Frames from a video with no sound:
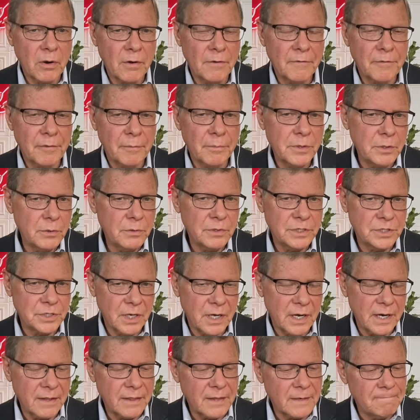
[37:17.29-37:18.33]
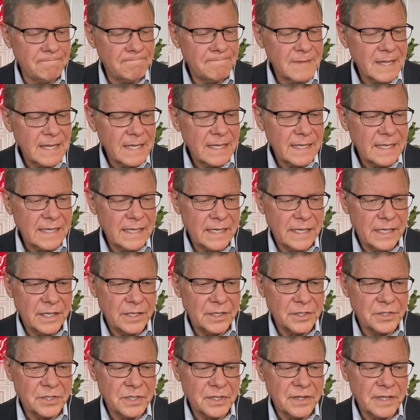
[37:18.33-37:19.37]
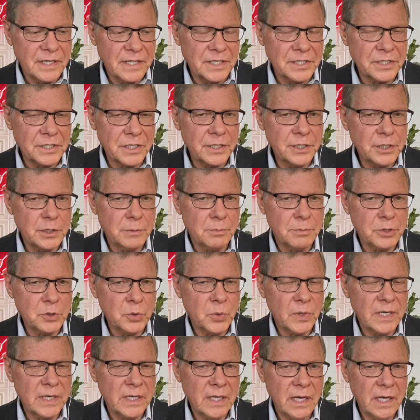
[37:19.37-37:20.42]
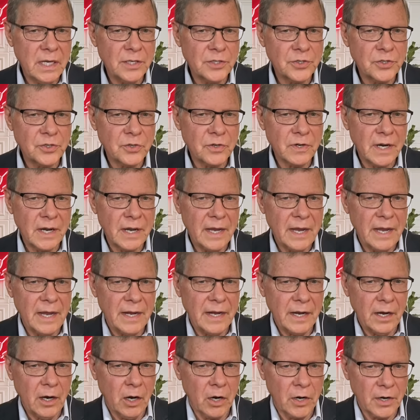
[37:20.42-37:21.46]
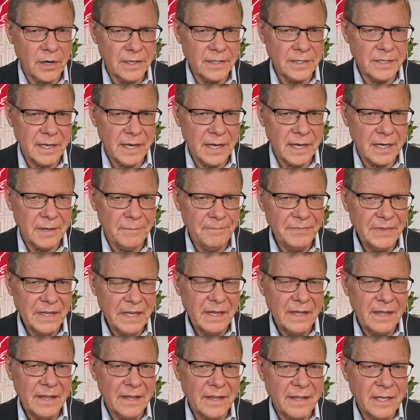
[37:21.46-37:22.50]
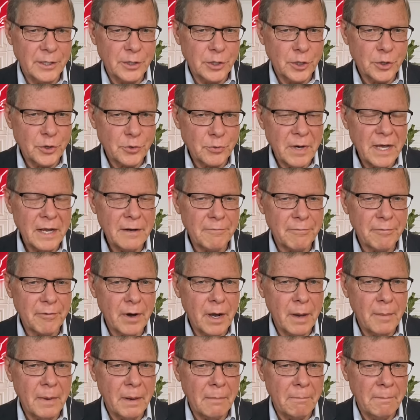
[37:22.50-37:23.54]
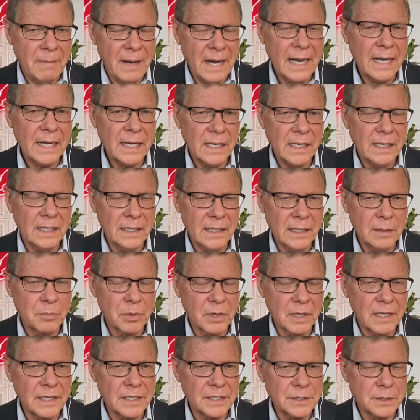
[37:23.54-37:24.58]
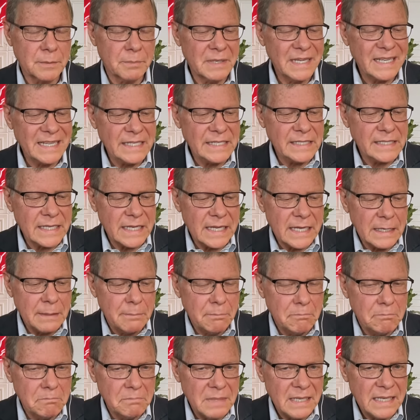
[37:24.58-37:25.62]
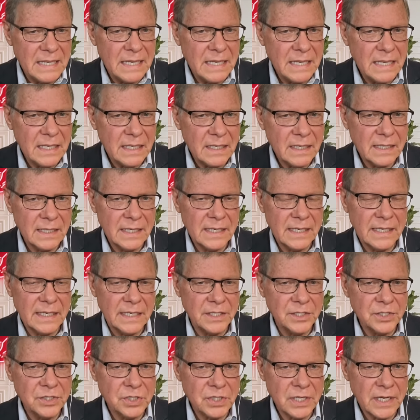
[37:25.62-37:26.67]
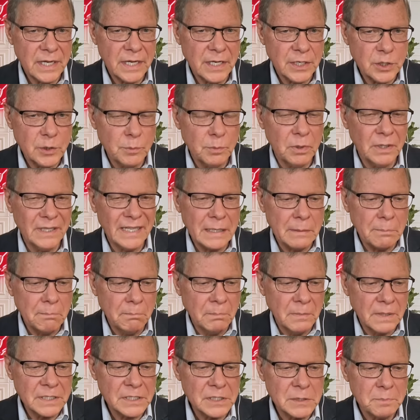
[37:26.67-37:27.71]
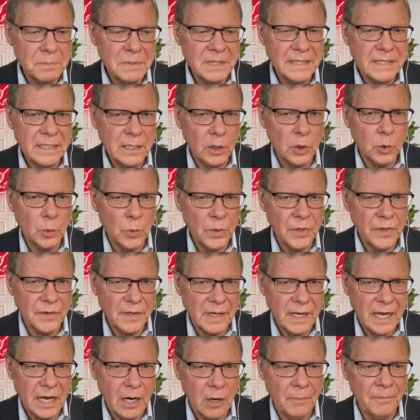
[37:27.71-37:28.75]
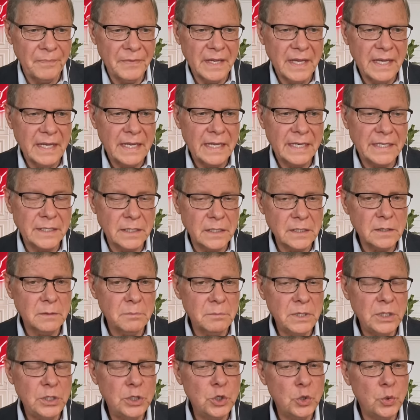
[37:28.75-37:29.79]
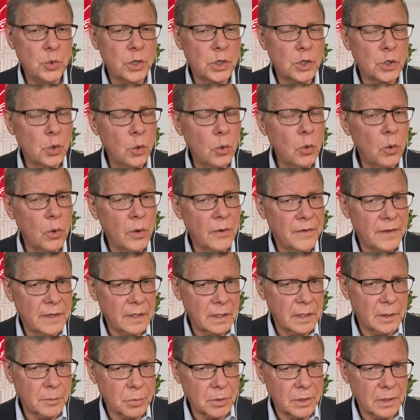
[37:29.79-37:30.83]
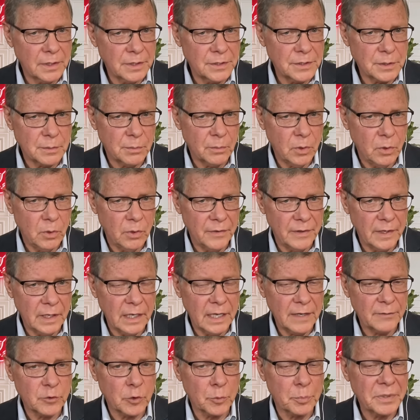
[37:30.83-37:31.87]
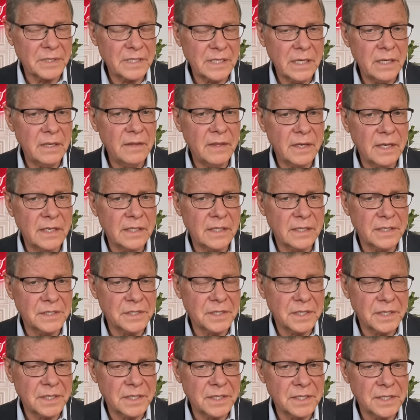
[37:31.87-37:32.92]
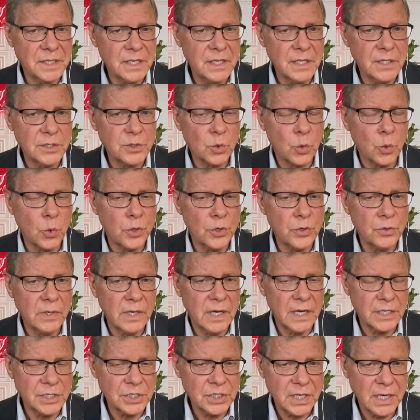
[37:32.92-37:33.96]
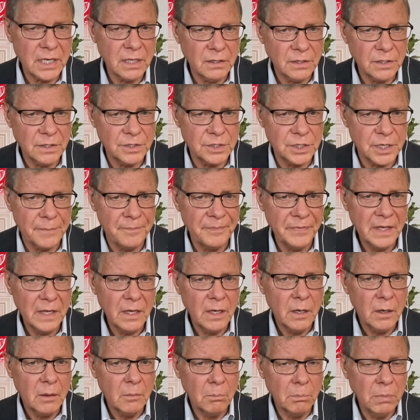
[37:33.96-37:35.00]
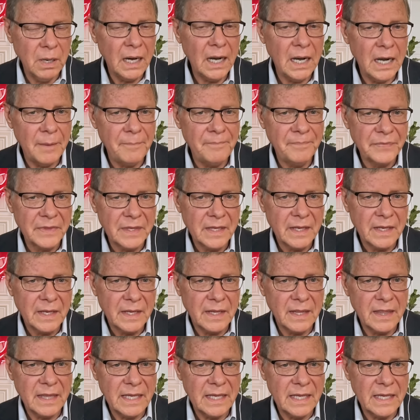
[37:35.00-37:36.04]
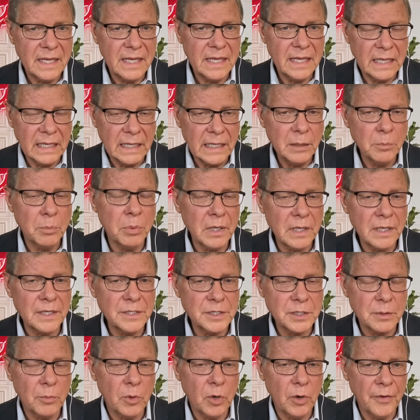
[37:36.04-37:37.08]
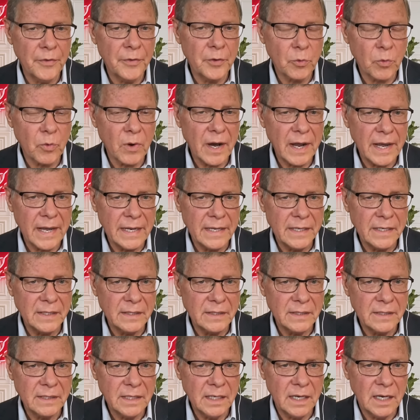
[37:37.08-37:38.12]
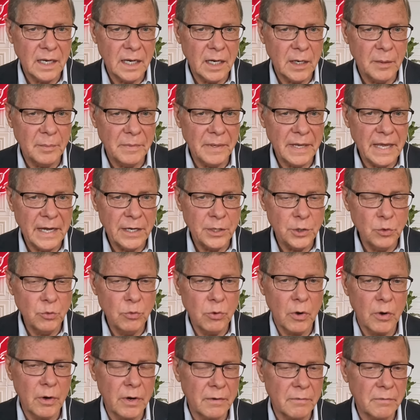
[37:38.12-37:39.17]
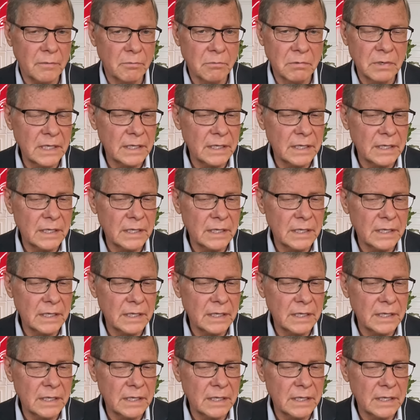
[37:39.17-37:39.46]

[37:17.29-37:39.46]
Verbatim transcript: from you and Jonathan is the distinction between cancer and a heart attack. That the threat from MAGA liberalism is immediate, it is tangible, it must be dealt with now. It doesn't mean you ignore the liberalism on the left or pretend that it doesn't exist or do not challenge it. But the liberalism on the right, um, and you wrote a really